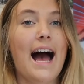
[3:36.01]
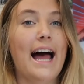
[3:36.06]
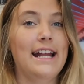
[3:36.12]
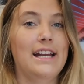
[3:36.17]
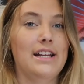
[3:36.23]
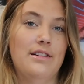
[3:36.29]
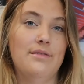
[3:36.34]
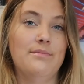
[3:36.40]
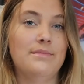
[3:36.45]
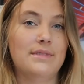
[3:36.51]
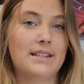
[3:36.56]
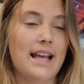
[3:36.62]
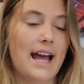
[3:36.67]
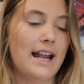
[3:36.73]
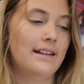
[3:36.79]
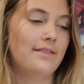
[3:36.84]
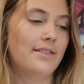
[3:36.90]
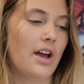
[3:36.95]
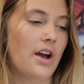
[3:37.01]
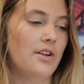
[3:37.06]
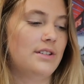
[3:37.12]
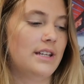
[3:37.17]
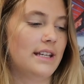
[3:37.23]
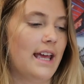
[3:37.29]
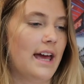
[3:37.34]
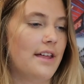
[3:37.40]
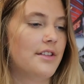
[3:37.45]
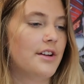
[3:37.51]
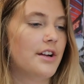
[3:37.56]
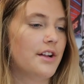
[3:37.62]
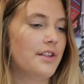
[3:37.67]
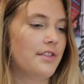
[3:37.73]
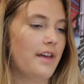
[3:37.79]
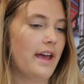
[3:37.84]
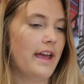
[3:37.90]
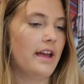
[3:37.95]
items kind of go
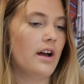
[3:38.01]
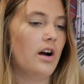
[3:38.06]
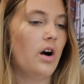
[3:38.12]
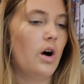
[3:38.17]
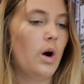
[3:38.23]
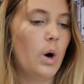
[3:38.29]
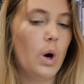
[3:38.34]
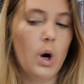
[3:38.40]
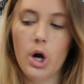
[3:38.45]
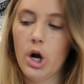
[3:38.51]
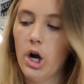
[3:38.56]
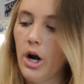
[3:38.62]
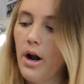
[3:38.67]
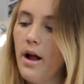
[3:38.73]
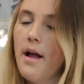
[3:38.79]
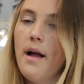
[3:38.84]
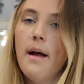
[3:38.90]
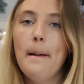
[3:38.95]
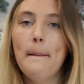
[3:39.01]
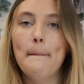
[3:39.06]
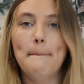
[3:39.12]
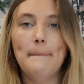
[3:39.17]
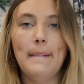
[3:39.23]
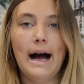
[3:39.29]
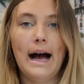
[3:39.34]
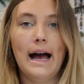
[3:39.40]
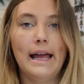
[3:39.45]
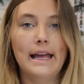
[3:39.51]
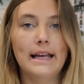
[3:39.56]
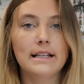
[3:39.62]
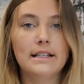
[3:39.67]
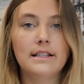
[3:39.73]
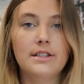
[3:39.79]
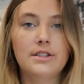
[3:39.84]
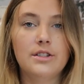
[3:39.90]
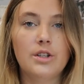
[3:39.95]
together. They are my
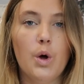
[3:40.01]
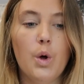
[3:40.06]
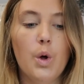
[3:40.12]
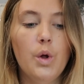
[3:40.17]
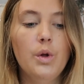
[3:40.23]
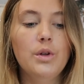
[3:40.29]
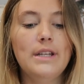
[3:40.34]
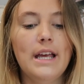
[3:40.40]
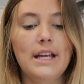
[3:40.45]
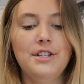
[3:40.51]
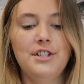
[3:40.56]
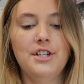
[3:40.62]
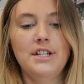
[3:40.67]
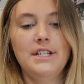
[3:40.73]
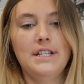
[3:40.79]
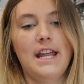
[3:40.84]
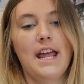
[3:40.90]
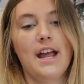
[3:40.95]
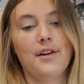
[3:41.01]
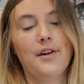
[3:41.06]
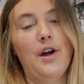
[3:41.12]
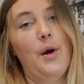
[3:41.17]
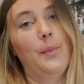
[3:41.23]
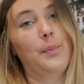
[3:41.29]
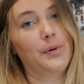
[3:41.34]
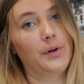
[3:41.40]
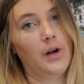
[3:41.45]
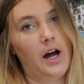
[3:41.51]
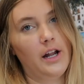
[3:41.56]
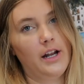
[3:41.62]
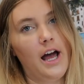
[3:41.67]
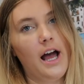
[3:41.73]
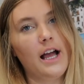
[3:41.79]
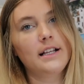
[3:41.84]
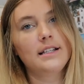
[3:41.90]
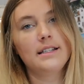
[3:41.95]
Sol de Janeiro
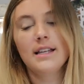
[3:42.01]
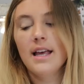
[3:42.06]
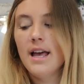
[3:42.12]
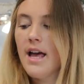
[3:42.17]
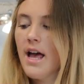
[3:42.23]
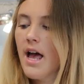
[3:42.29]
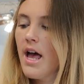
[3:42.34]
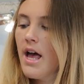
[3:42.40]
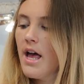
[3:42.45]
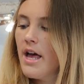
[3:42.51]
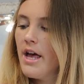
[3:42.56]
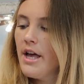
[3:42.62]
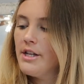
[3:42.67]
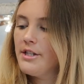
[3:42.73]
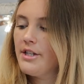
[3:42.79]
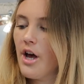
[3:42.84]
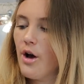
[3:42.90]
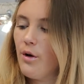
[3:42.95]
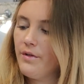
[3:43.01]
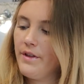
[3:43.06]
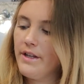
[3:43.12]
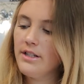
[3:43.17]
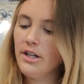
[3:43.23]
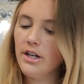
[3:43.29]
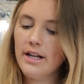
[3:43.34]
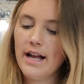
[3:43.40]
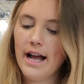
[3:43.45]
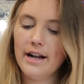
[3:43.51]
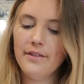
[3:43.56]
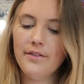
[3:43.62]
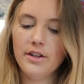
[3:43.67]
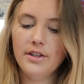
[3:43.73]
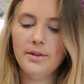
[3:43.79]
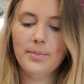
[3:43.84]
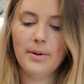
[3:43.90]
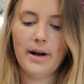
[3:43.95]
products. So these are kind of
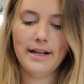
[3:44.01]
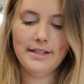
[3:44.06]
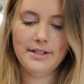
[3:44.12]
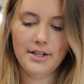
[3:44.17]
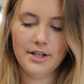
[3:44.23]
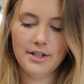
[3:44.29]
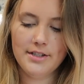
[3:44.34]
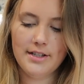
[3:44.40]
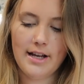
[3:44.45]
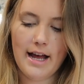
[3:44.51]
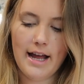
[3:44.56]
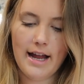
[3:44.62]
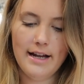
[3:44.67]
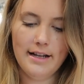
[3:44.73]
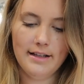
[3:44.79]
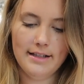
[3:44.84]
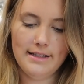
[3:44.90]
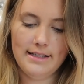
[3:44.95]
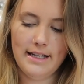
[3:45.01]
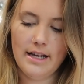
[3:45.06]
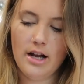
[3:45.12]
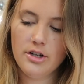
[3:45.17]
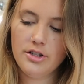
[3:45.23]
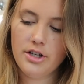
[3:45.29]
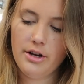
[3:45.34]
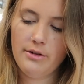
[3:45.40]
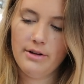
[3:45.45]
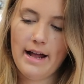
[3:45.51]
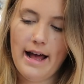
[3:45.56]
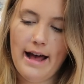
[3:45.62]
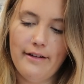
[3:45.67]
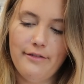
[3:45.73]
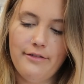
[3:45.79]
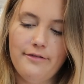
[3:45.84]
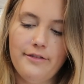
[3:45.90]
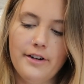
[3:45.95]
on the pricier side. Let's see, I'll show you what I
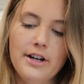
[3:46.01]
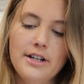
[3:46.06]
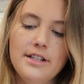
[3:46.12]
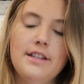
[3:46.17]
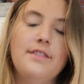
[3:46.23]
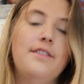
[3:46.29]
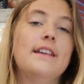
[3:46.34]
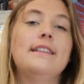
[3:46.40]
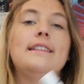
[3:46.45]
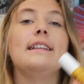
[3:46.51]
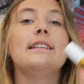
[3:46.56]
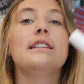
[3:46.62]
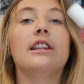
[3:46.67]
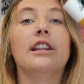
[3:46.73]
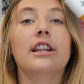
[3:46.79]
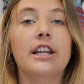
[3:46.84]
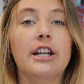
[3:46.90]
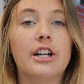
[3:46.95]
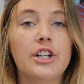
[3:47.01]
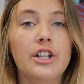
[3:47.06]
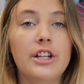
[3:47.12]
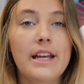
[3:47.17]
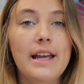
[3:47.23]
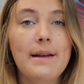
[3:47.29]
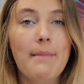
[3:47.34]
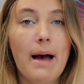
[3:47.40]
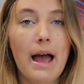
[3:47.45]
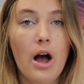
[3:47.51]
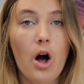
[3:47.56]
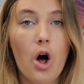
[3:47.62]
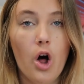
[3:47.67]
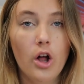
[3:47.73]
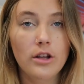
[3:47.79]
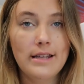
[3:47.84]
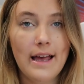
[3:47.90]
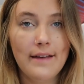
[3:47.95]
have. First, this is literally my
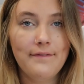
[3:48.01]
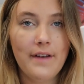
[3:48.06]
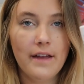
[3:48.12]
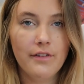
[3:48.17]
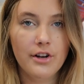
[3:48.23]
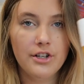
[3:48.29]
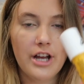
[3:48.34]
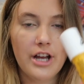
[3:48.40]
all-time favorite